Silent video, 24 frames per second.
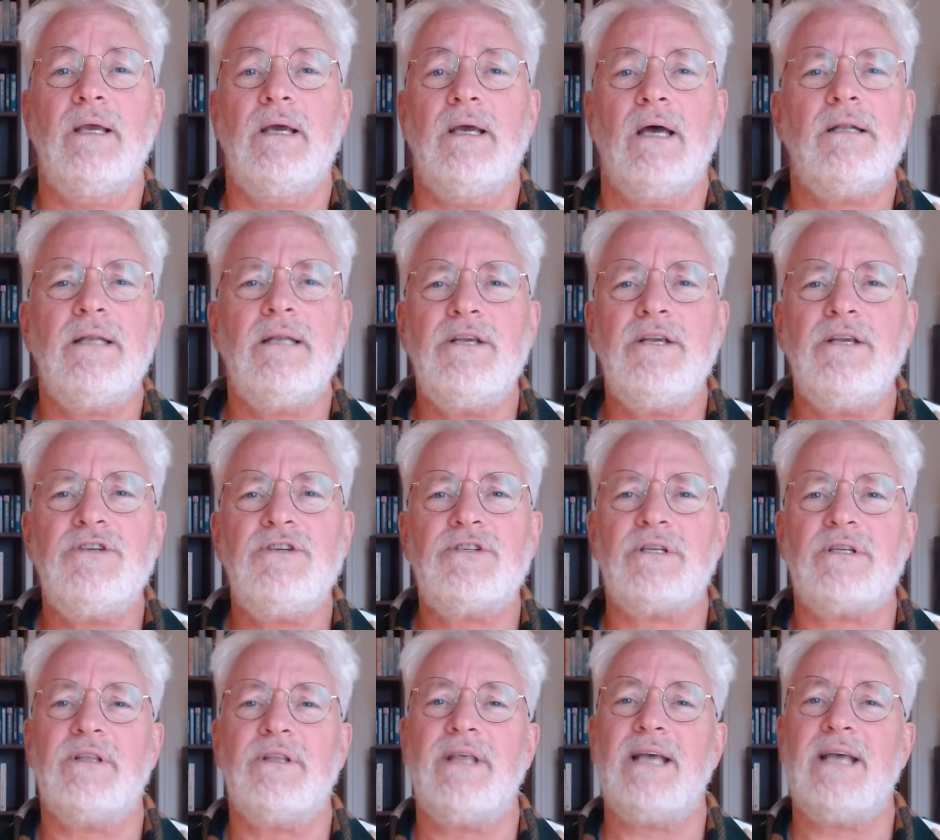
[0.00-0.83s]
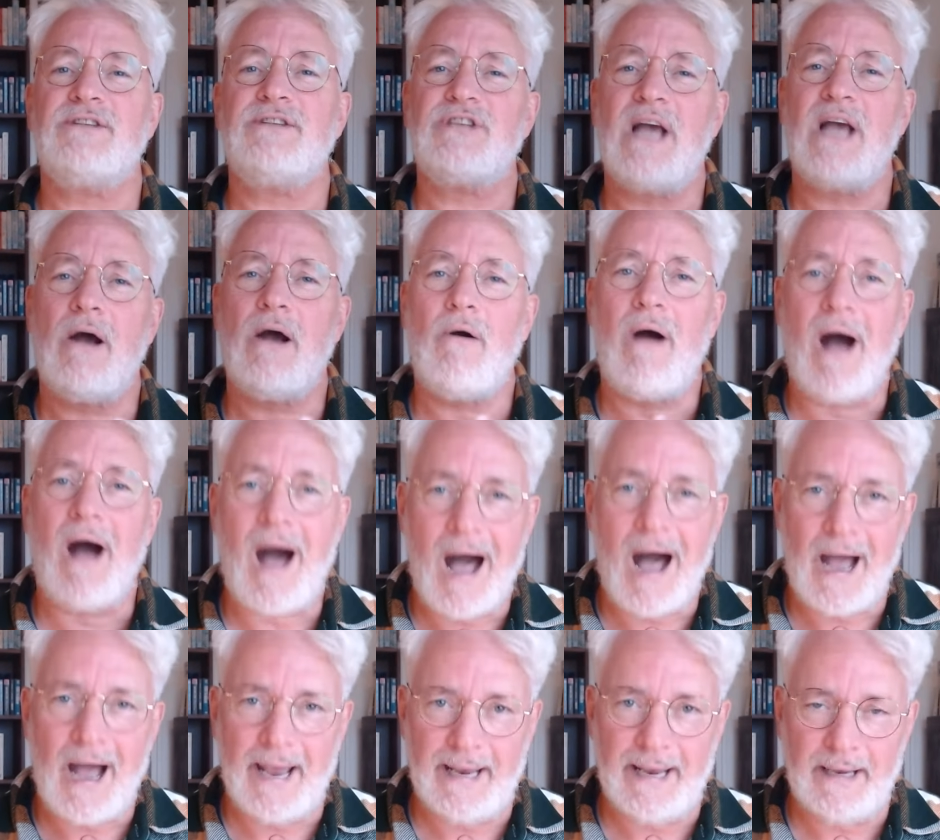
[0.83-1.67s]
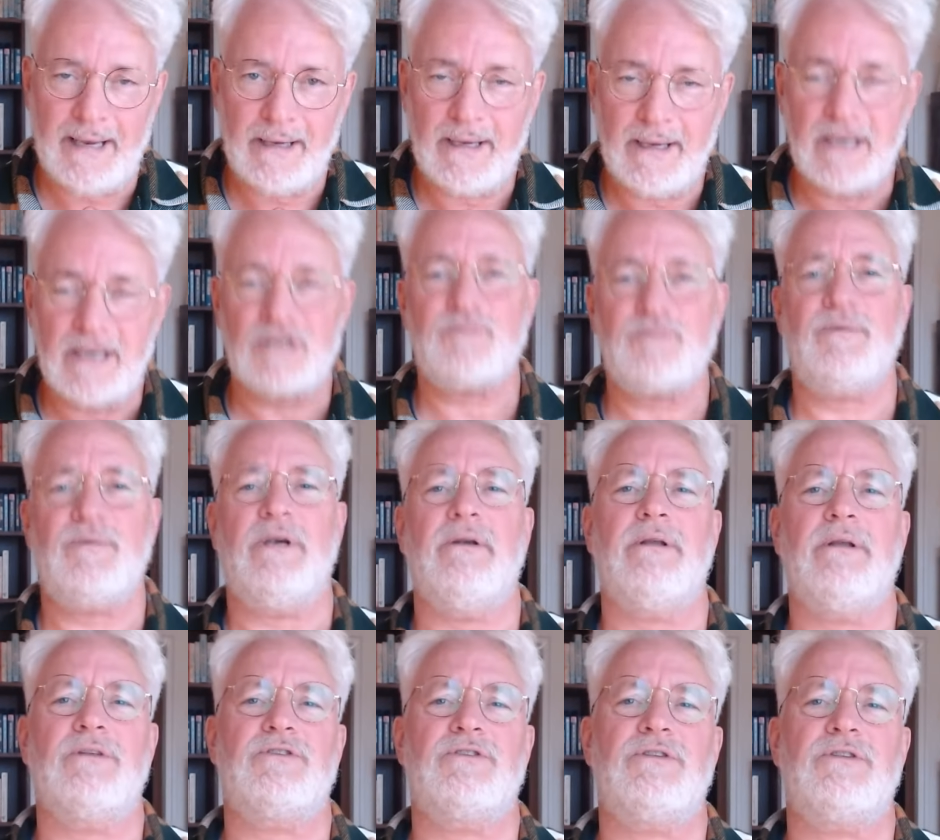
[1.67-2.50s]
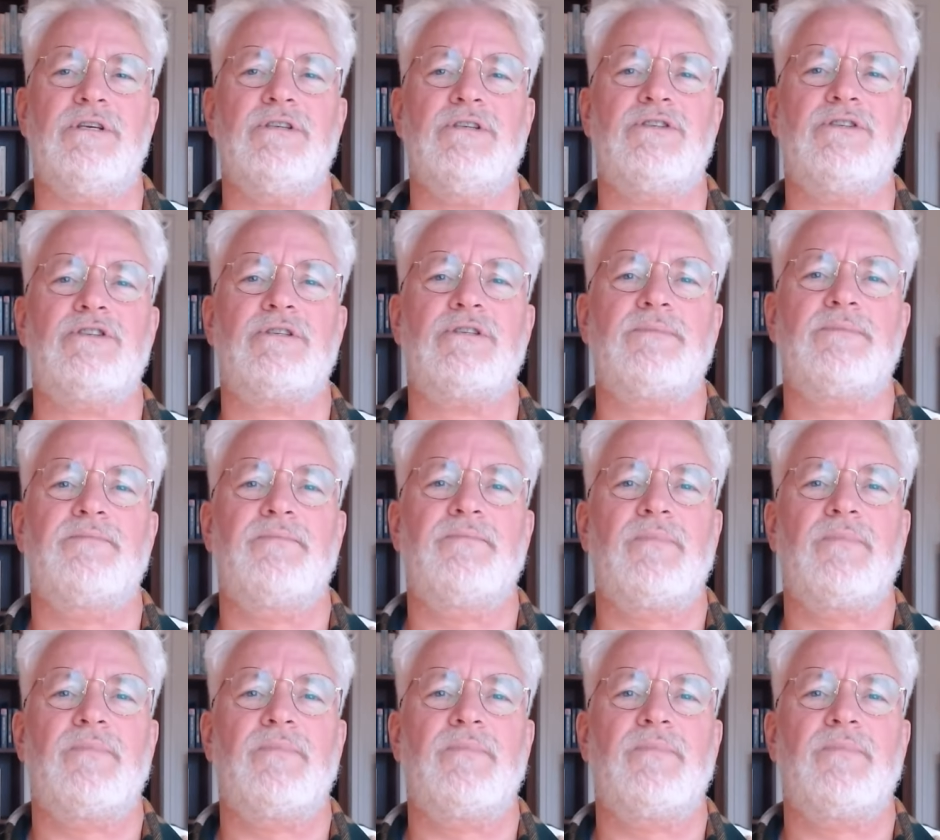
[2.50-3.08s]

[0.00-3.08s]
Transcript: At least that's how I experience this.